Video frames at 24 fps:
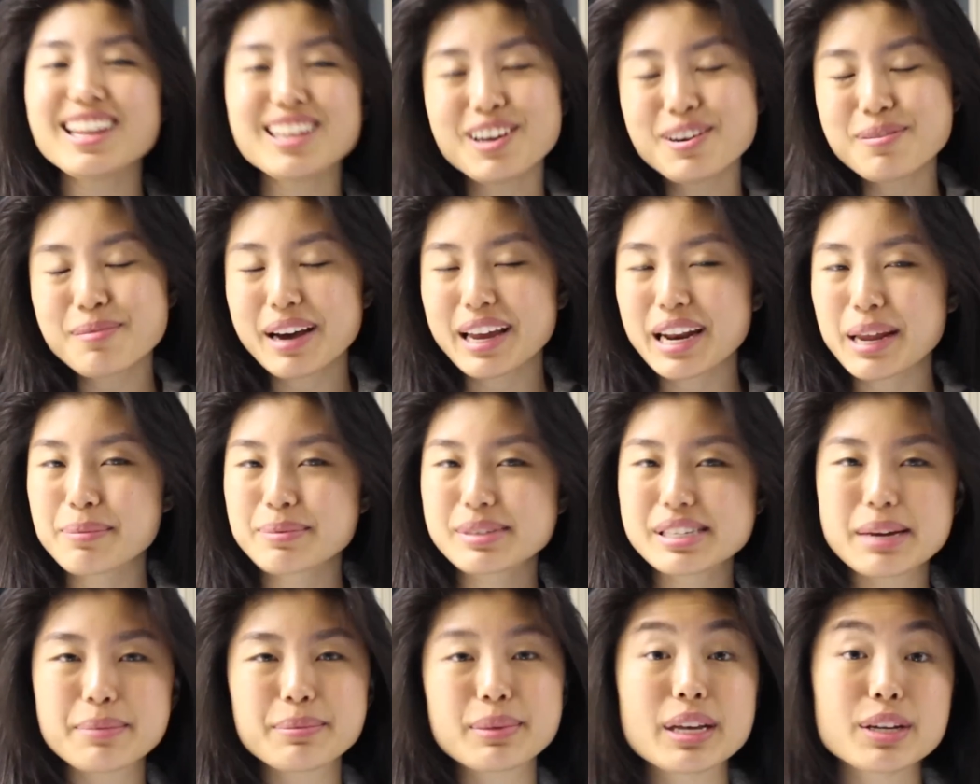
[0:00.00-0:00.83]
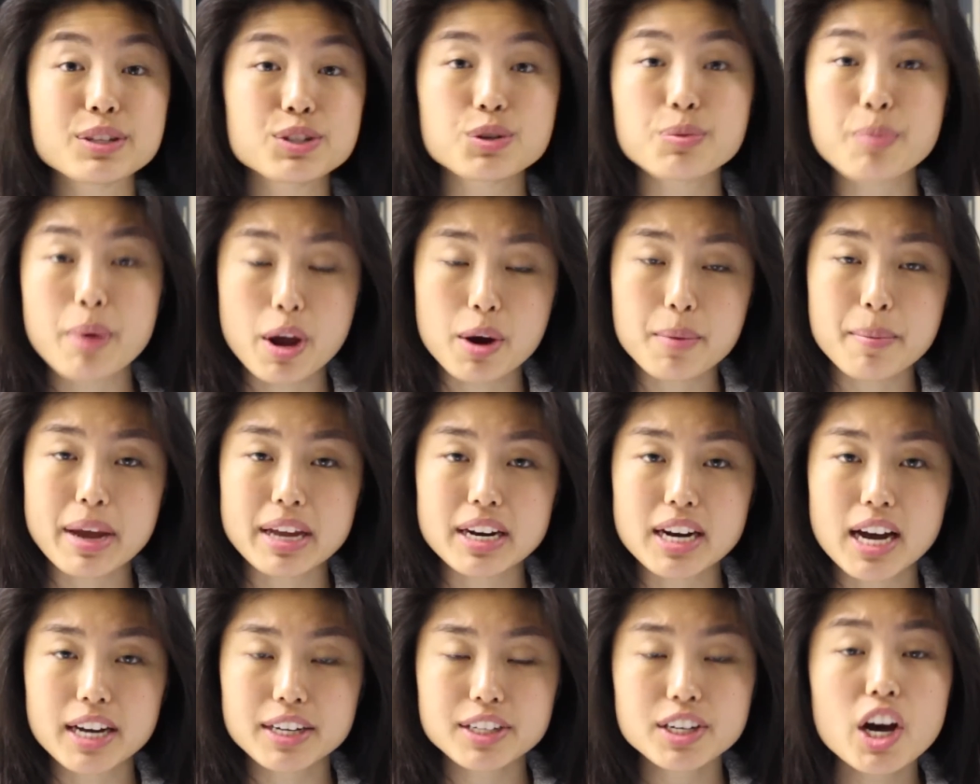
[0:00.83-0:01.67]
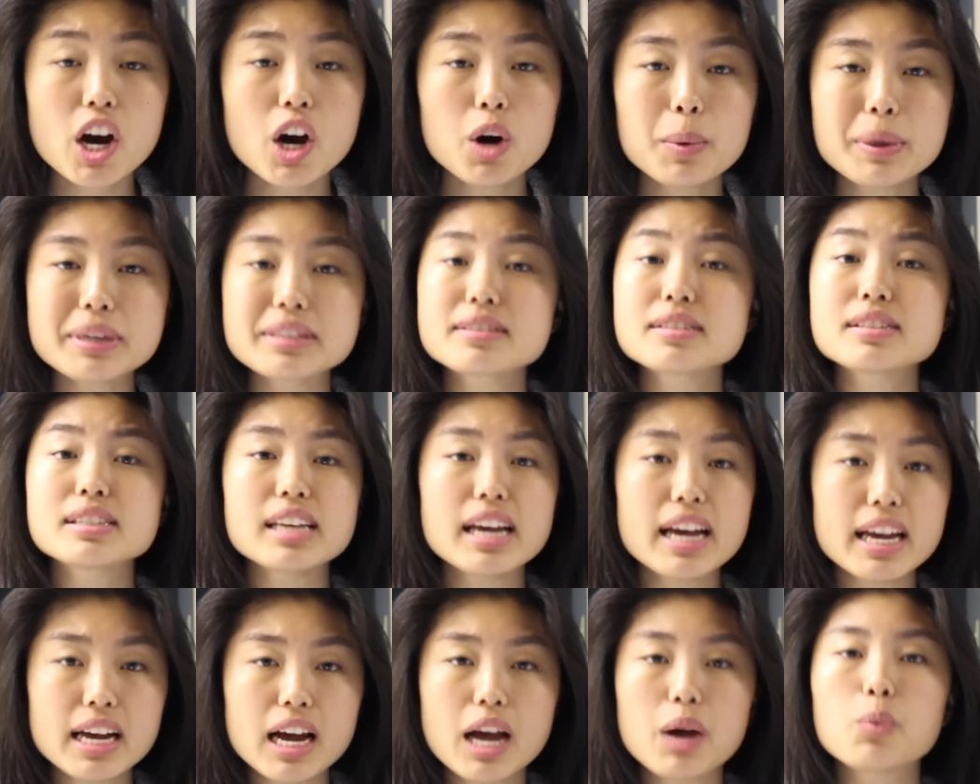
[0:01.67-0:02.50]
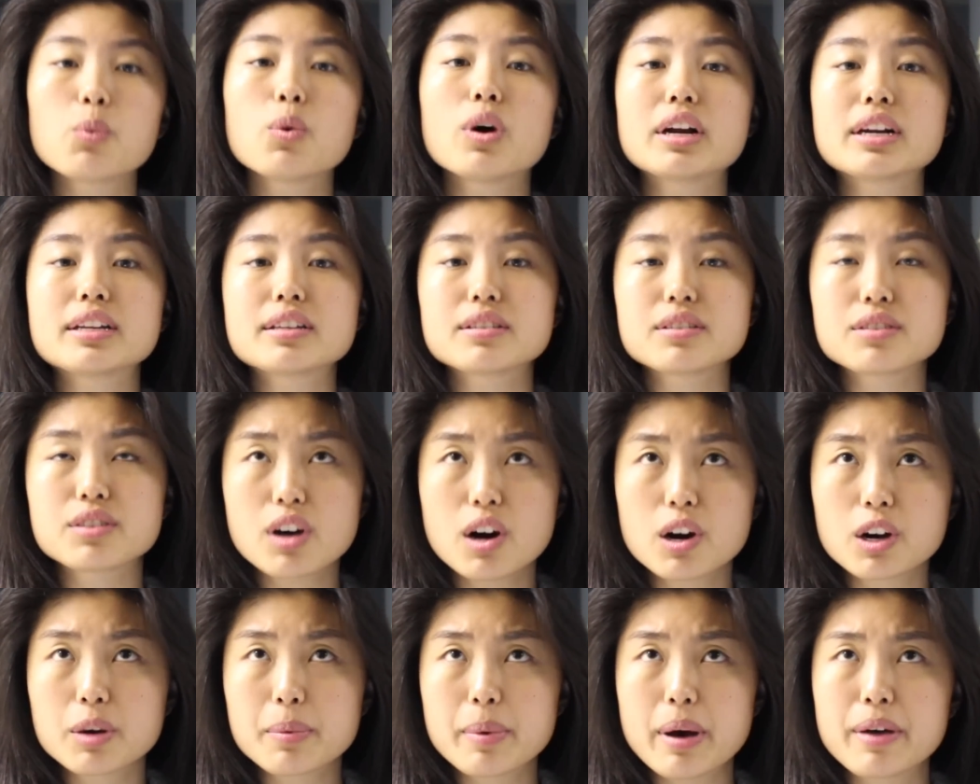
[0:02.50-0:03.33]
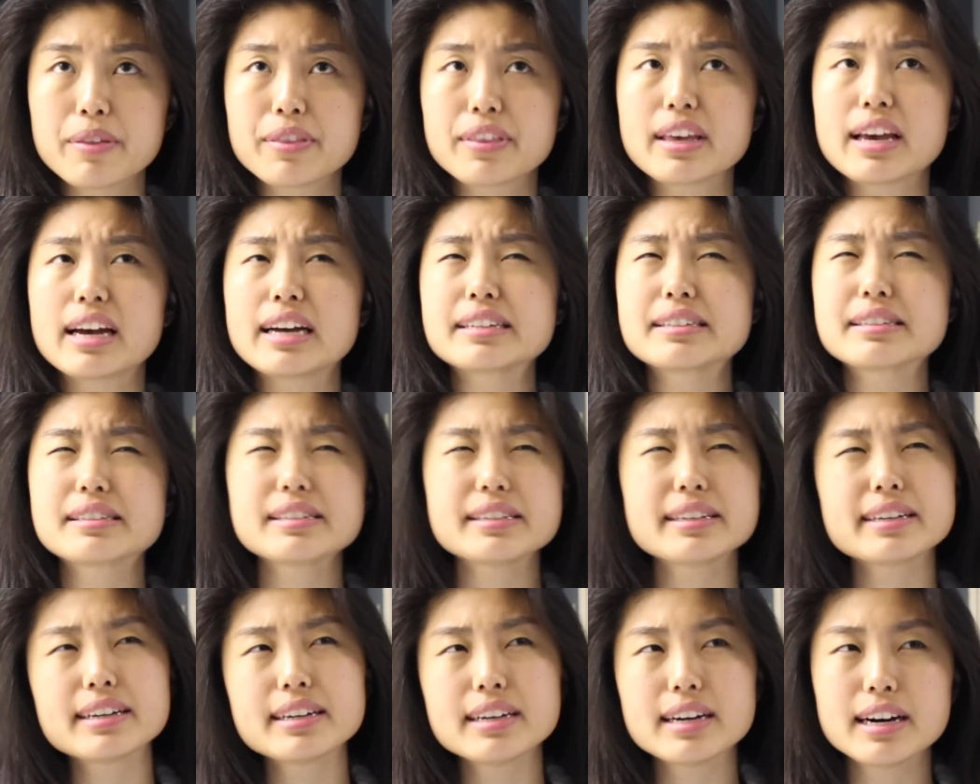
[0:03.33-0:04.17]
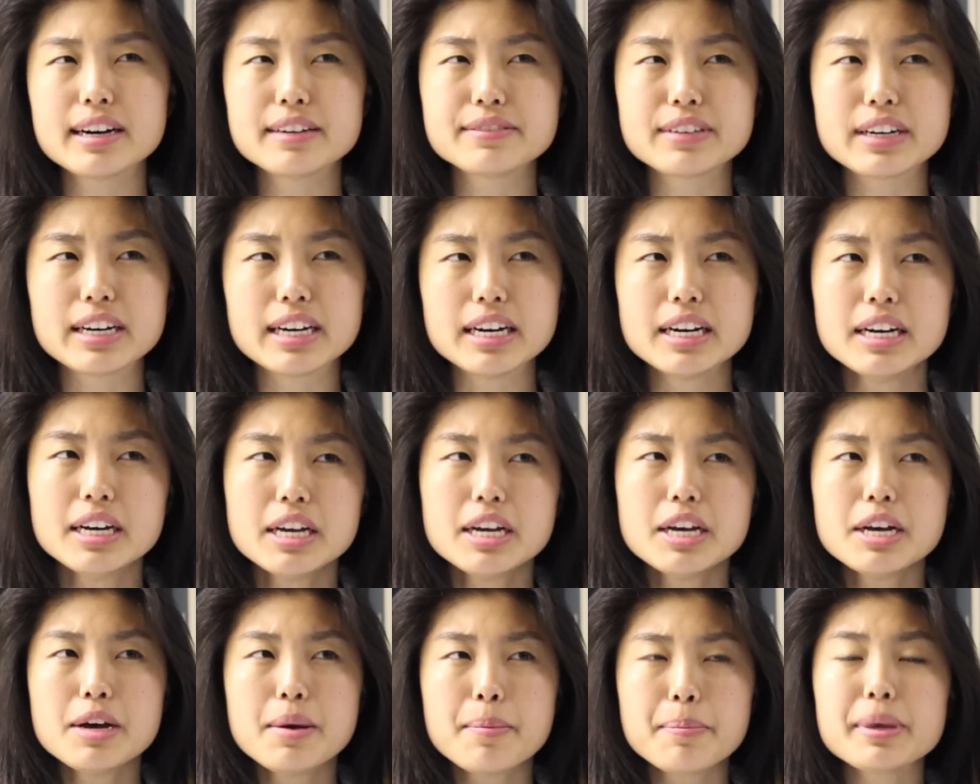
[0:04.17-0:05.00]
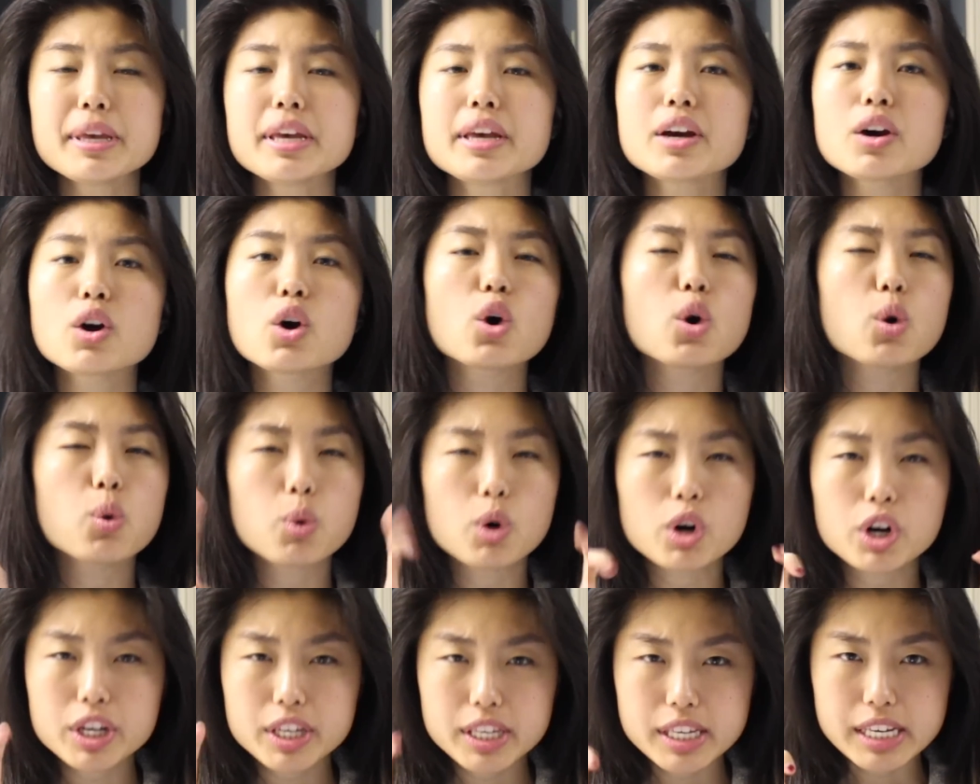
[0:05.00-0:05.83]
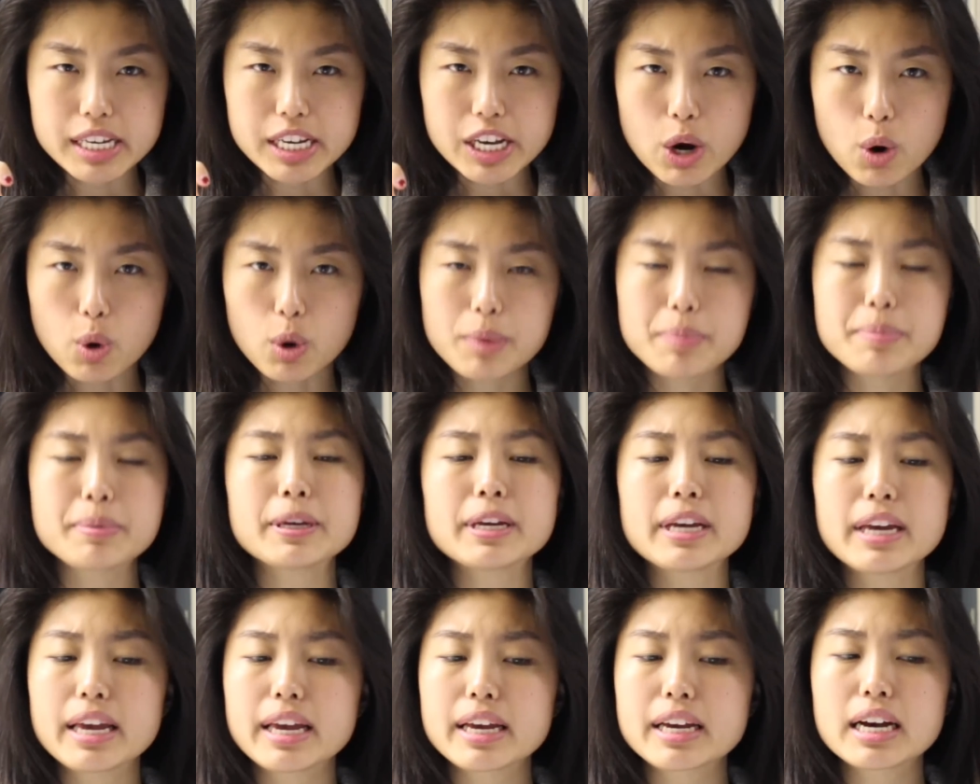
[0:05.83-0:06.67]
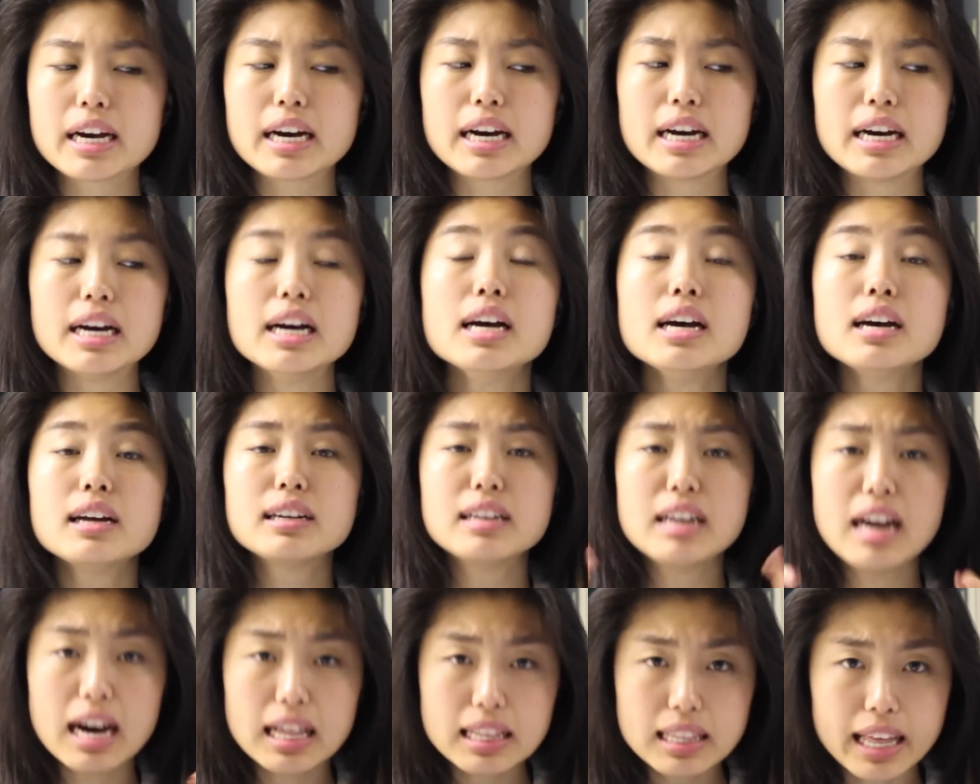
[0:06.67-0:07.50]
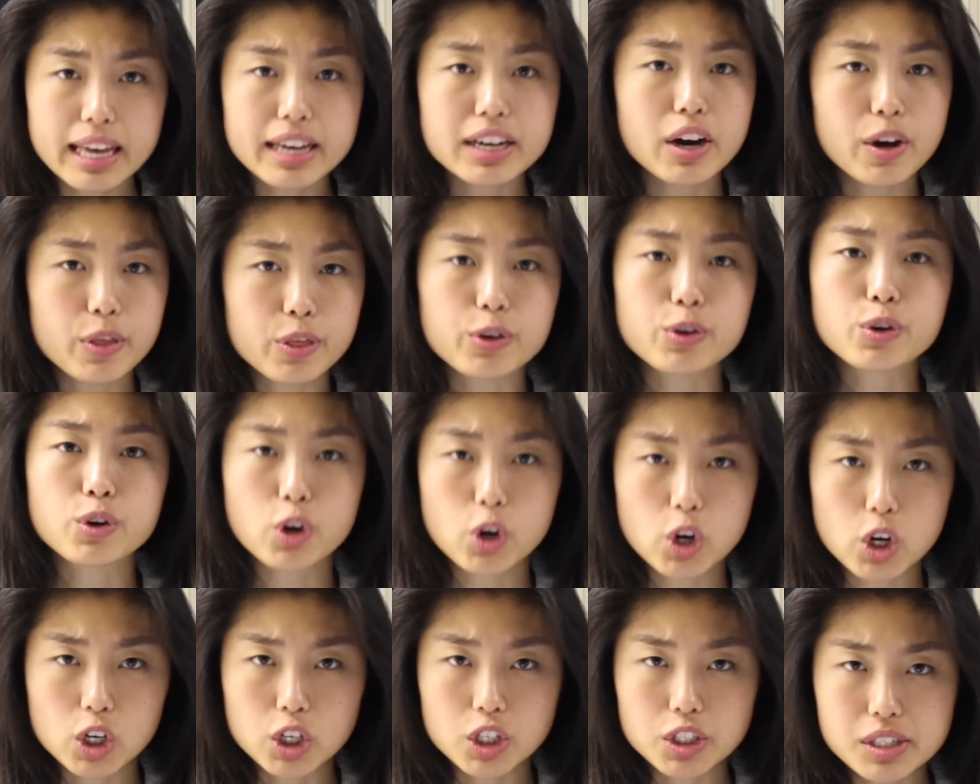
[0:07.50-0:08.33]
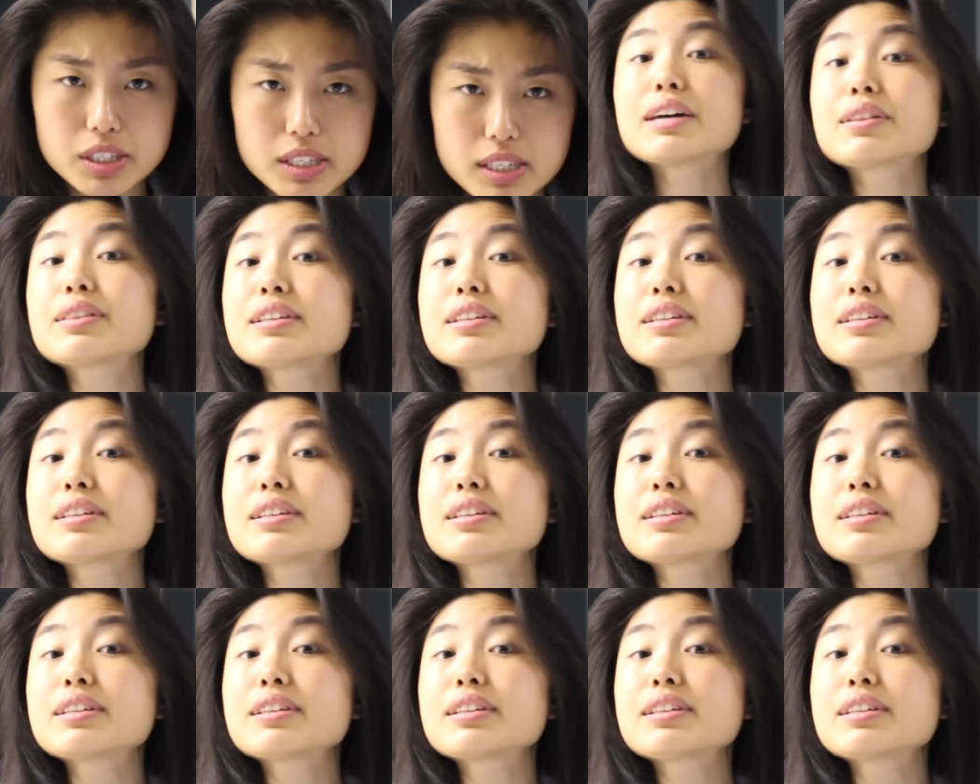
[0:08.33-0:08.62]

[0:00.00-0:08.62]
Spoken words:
Hello, my name is Emily, as you may or may not know, and today I wanted to talk about the idea of being quirky or being not like other girls.